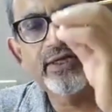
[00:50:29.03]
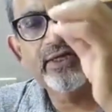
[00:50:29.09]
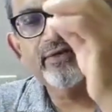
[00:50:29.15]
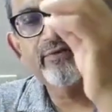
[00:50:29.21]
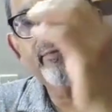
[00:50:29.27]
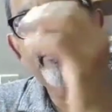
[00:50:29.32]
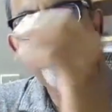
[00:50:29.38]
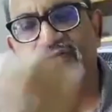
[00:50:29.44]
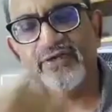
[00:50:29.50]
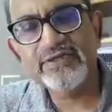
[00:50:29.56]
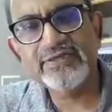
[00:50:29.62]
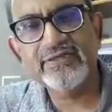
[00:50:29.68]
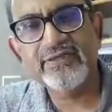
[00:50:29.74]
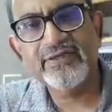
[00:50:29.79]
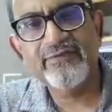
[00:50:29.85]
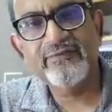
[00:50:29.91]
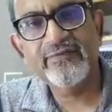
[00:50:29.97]
at first
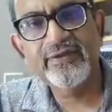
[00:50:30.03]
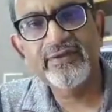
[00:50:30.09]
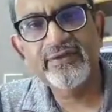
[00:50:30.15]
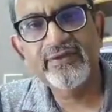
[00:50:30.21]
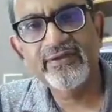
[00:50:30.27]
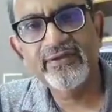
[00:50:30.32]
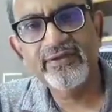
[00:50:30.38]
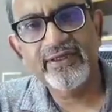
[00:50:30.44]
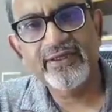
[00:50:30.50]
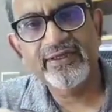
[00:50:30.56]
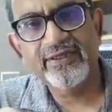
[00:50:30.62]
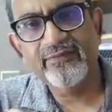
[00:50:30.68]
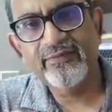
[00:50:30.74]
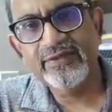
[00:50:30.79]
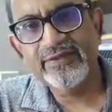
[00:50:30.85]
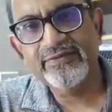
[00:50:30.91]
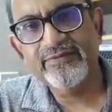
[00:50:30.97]
attempt, the
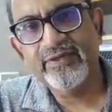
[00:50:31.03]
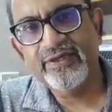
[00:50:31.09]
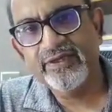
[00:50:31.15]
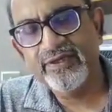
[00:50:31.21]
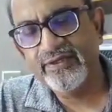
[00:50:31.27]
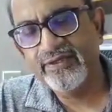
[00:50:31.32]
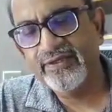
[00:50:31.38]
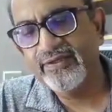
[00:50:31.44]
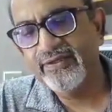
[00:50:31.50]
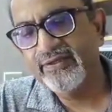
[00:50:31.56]
attempt is abandoned.